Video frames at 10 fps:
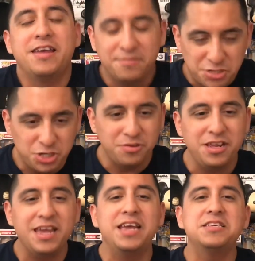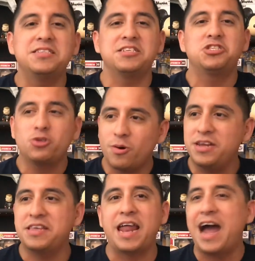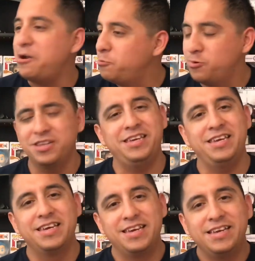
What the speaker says: Judy is a story that I really